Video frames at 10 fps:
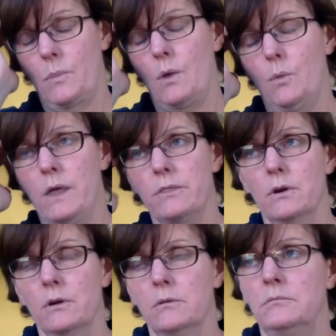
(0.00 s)

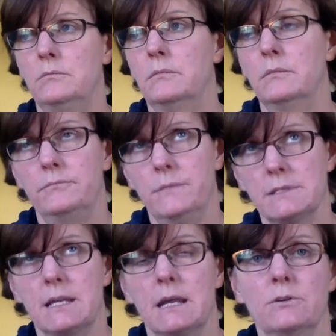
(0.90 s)
whether the
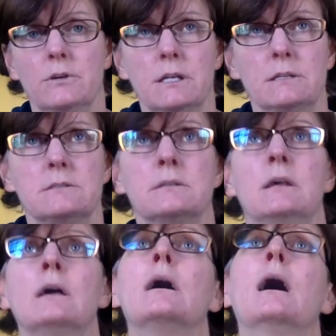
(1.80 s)
standard is
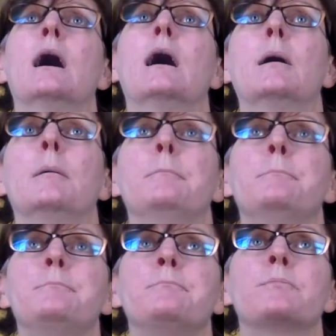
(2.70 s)
an
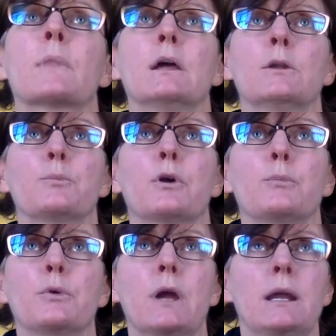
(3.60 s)

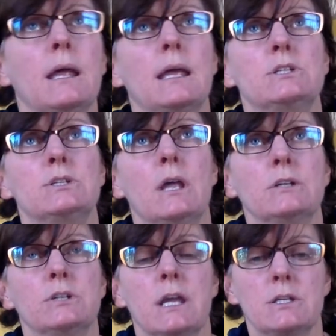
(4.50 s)
appropriate
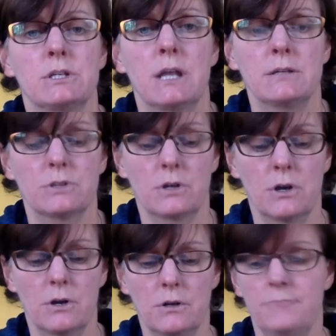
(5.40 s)
education has
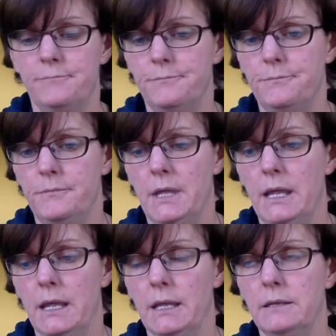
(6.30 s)
occurred,
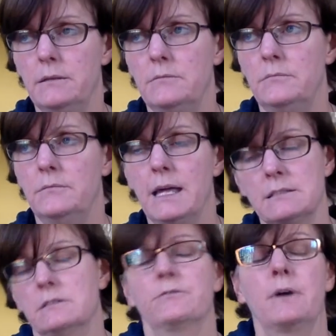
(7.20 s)
and
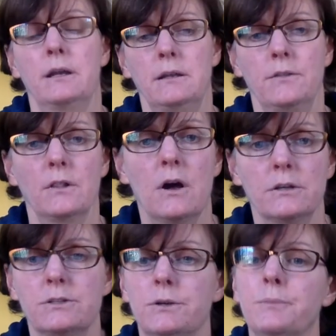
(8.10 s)
that's defined in the law
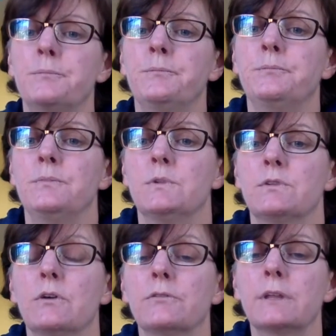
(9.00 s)
too.
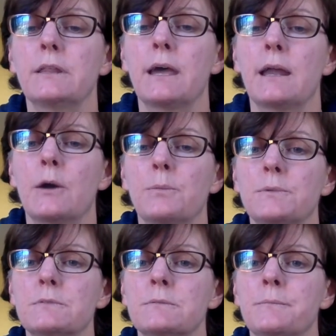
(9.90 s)
So hopefully that
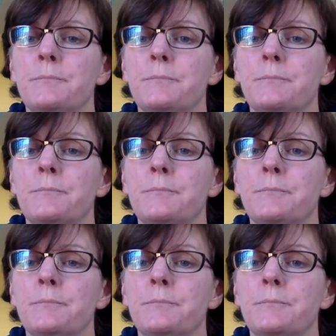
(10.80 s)
helps.